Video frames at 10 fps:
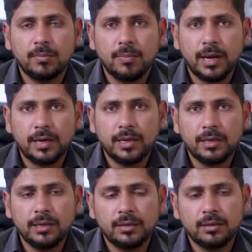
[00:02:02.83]

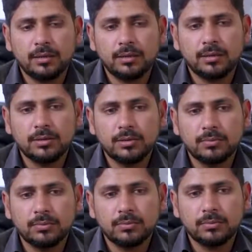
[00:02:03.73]
better
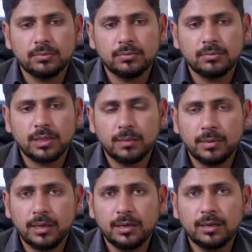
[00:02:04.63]

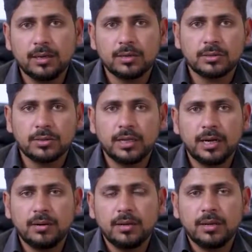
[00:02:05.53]
thumbnail, so
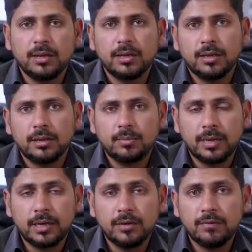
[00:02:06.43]
that
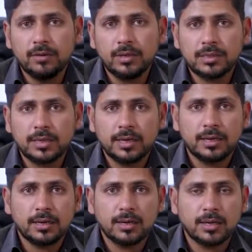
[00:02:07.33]
many viewers
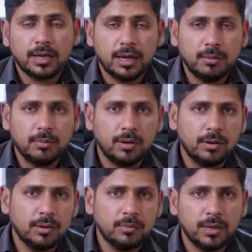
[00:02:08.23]
can come
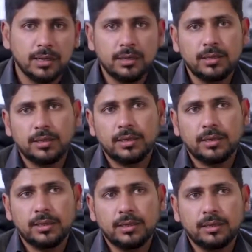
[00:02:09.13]
on my
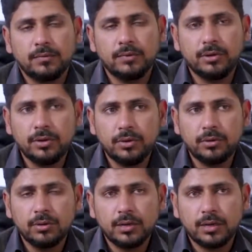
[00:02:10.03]

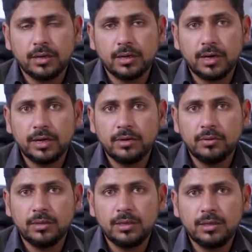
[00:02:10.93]
video regarding to
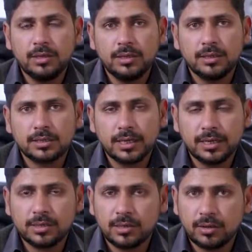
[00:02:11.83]
the
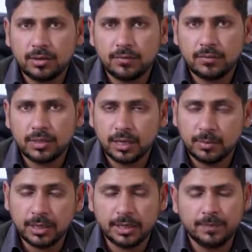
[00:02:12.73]
selection of
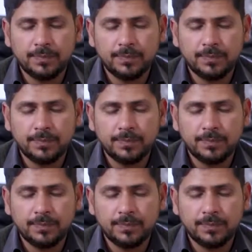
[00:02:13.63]
thumbnail.